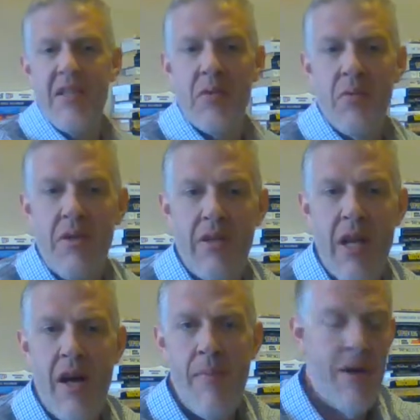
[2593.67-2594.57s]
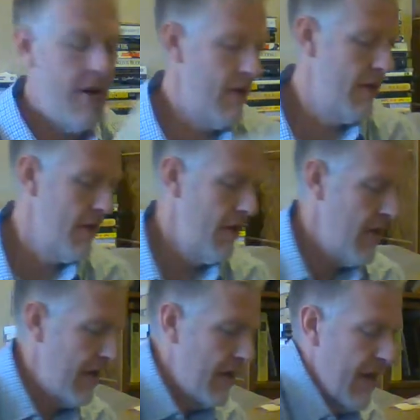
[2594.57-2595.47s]
this one. No, nah, I better
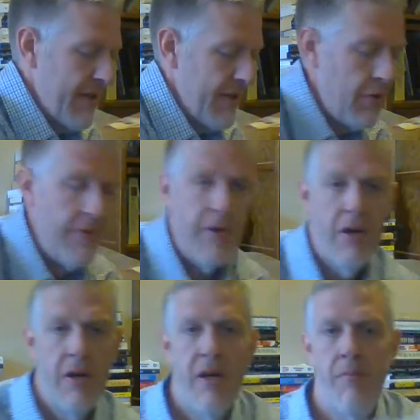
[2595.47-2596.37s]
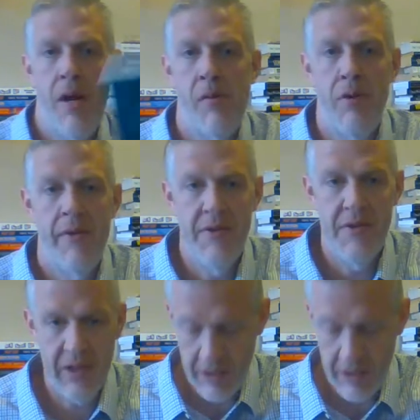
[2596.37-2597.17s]
not toss it too far. I'll probably reference it